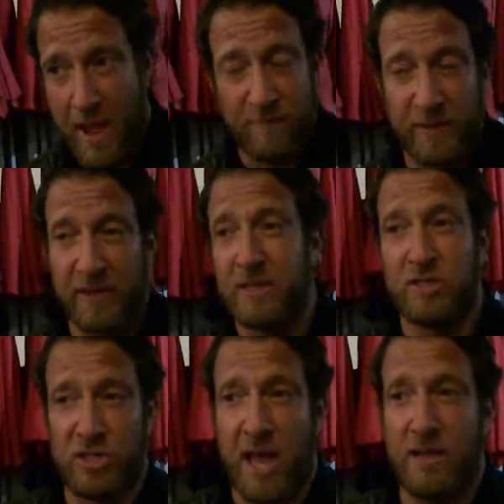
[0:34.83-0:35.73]
Everything he
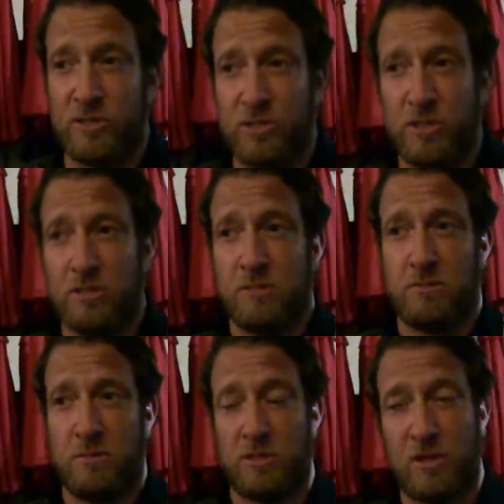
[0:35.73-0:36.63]
says
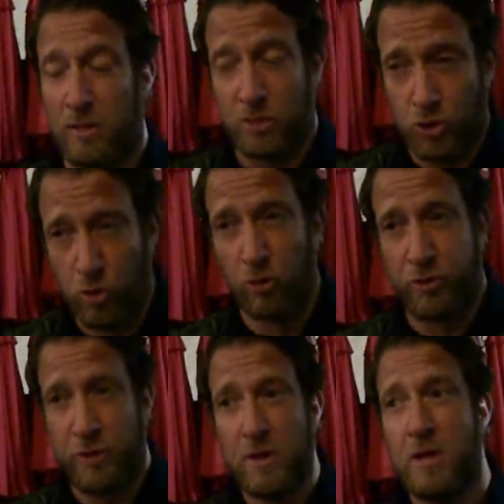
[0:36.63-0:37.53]
is not the truth,
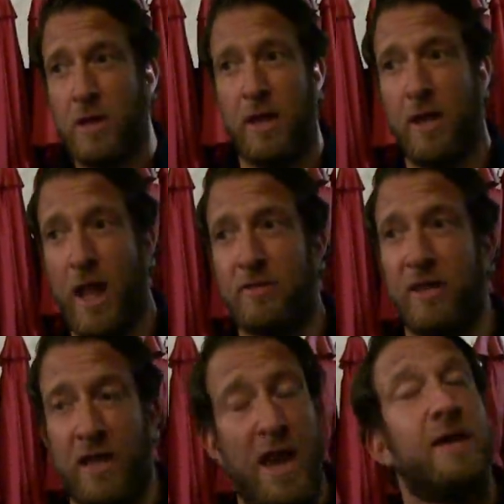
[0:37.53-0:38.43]
and I
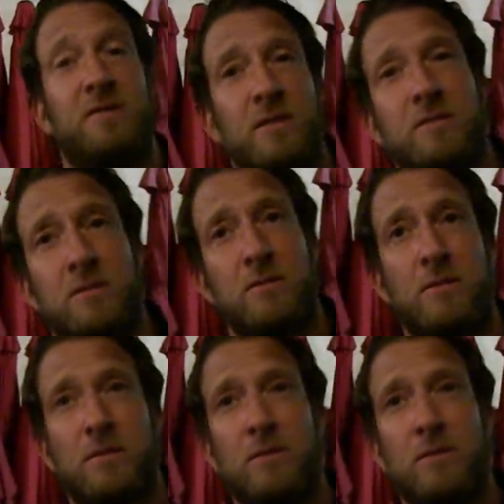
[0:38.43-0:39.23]
think he hates us. Are you going